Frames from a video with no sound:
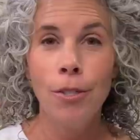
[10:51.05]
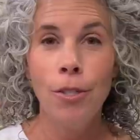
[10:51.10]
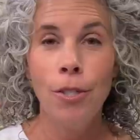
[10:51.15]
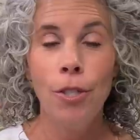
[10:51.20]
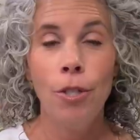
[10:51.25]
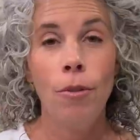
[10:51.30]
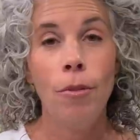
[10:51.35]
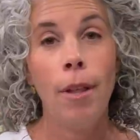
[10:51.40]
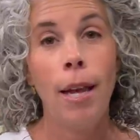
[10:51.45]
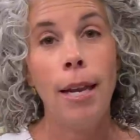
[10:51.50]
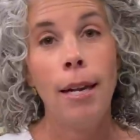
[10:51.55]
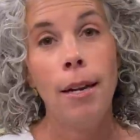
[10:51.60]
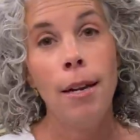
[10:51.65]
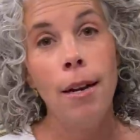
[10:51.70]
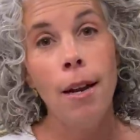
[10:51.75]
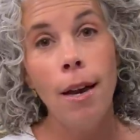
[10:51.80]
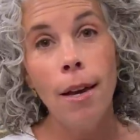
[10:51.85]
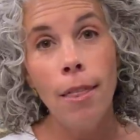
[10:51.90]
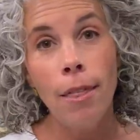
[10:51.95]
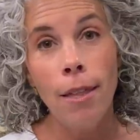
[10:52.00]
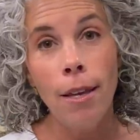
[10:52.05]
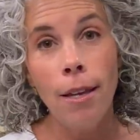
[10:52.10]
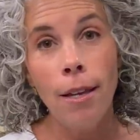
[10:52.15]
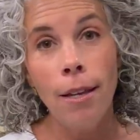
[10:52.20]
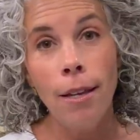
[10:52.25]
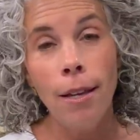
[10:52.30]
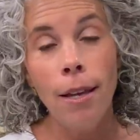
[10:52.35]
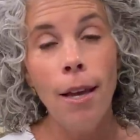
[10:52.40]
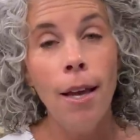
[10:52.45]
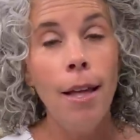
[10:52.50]
Do you like
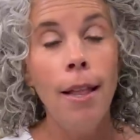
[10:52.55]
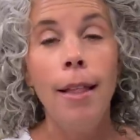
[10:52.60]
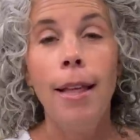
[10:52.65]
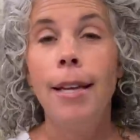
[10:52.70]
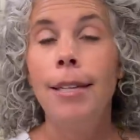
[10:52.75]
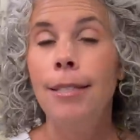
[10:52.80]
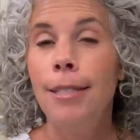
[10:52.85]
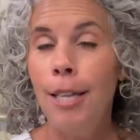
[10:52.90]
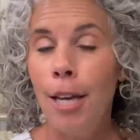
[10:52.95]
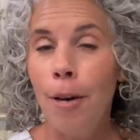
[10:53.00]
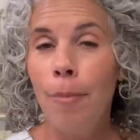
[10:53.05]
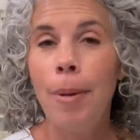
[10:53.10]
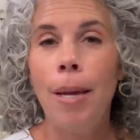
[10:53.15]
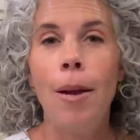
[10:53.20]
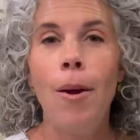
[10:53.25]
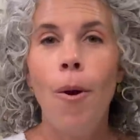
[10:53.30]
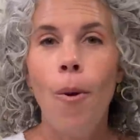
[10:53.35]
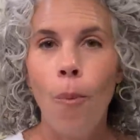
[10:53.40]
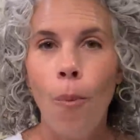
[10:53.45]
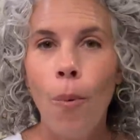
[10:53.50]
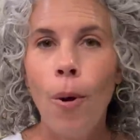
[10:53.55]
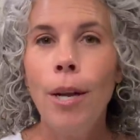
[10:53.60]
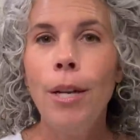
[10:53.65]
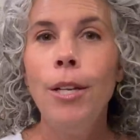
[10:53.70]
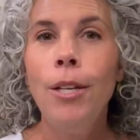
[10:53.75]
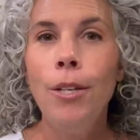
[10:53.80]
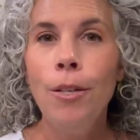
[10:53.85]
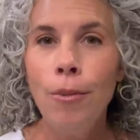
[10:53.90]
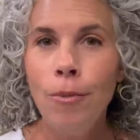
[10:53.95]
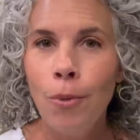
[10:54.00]
nothing? Like, tell me, what do
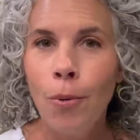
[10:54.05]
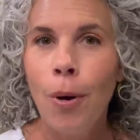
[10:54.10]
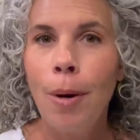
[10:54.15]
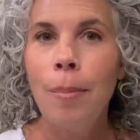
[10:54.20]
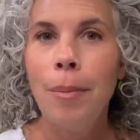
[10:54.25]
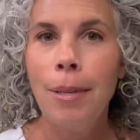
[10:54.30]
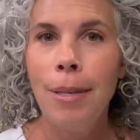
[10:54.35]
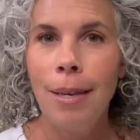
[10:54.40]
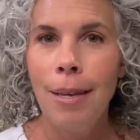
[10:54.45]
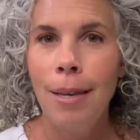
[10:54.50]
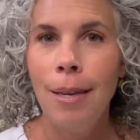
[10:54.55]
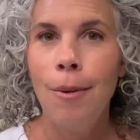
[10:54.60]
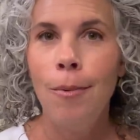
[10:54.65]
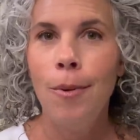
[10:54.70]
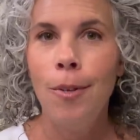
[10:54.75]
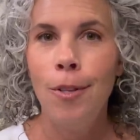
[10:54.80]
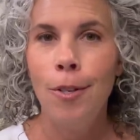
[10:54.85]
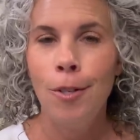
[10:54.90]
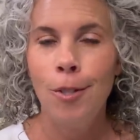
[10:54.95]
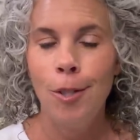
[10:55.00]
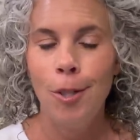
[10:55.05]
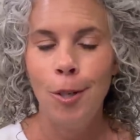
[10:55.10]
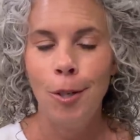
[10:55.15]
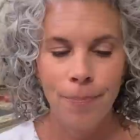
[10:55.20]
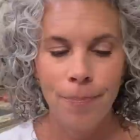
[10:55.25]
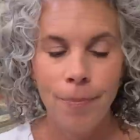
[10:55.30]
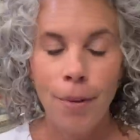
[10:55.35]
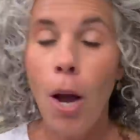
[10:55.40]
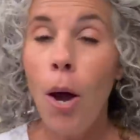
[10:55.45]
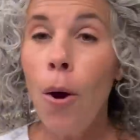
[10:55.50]
you normally eat with your
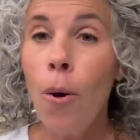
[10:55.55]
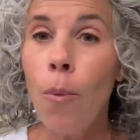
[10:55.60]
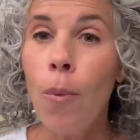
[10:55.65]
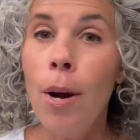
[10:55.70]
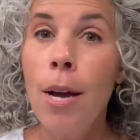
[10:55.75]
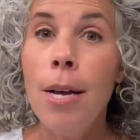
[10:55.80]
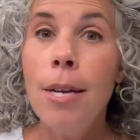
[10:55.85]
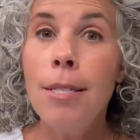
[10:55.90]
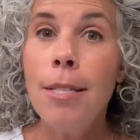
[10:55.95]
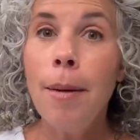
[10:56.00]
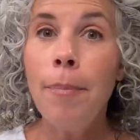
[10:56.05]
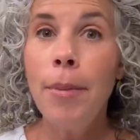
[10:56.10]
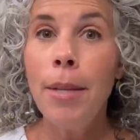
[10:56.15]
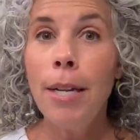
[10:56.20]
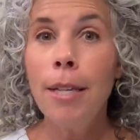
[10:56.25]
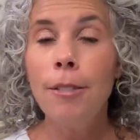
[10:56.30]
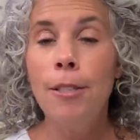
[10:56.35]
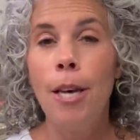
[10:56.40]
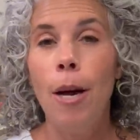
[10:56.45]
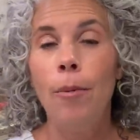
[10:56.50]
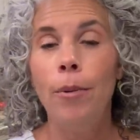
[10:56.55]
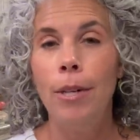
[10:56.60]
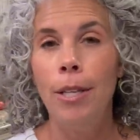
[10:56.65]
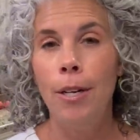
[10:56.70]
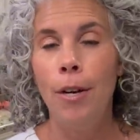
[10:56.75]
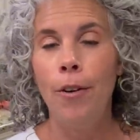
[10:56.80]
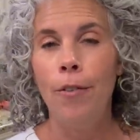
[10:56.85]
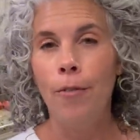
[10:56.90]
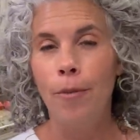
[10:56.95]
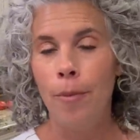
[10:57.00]
soup? Oh, something else I want to
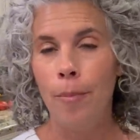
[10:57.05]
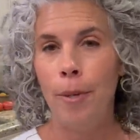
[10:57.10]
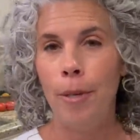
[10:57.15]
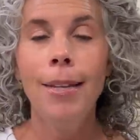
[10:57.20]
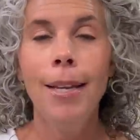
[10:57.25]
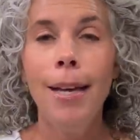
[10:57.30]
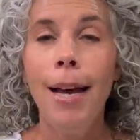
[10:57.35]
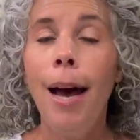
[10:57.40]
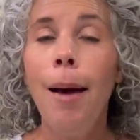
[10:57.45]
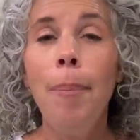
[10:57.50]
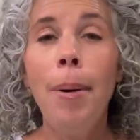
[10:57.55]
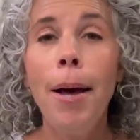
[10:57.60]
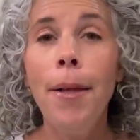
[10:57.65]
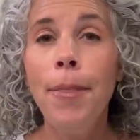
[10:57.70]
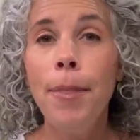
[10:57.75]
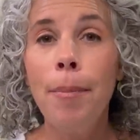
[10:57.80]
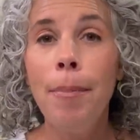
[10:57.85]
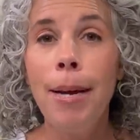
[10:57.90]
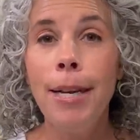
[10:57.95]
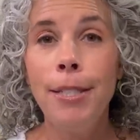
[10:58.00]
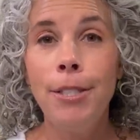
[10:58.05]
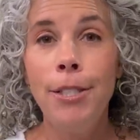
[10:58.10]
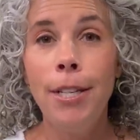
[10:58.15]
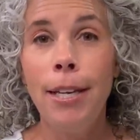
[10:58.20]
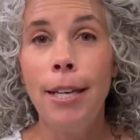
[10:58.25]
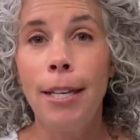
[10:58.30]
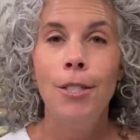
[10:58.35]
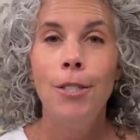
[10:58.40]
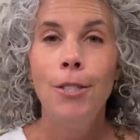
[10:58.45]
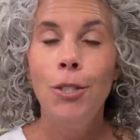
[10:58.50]
know from you about the match
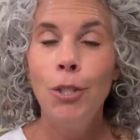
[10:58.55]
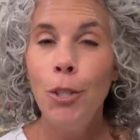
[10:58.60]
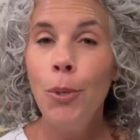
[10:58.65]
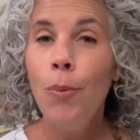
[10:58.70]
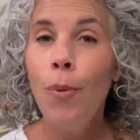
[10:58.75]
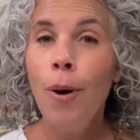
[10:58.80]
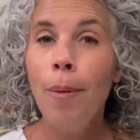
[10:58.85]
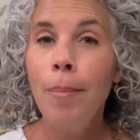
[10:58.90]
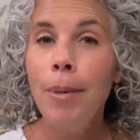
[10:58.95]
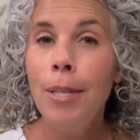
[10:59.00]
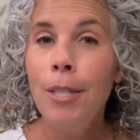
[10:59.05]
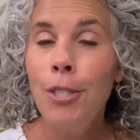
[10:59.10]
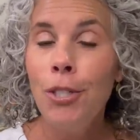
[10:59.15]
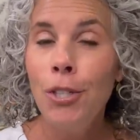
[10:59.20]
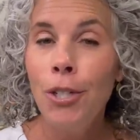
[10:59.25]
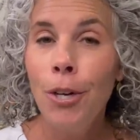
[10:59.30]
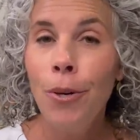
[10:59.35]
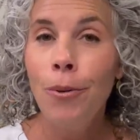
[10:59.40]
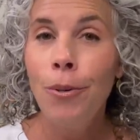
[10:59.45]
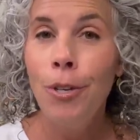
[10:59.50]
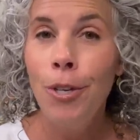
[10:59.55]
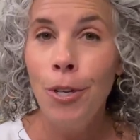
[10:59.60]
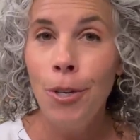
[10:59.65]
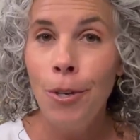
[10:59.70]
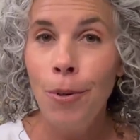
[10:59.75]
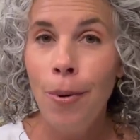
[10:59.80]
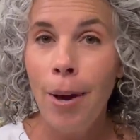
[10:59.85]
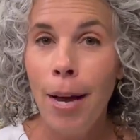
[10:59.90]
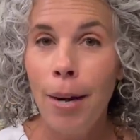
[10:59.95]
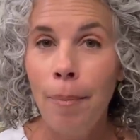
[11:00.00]
set. Do you want me to show
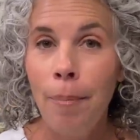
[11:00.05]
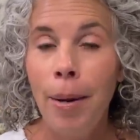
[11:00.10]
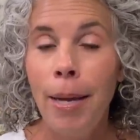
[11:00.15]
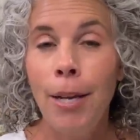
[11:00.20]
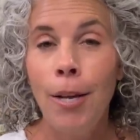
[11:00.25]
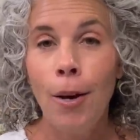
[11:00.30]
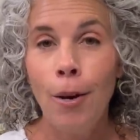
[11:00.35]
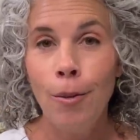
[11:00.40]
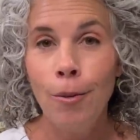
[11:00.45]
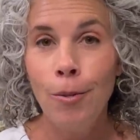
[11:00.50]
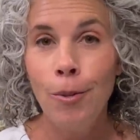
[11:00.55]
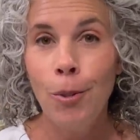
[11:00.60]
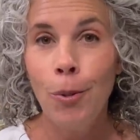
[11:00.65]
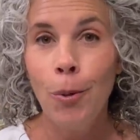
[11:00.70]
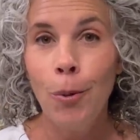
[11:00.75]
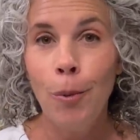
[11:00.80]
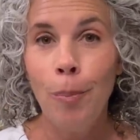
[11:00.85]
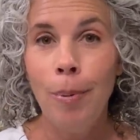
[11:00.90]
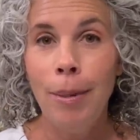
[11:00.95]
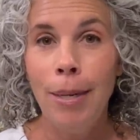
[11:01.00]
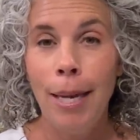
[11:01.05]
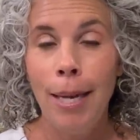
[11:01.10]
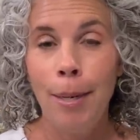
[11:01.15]
you how to make old school banana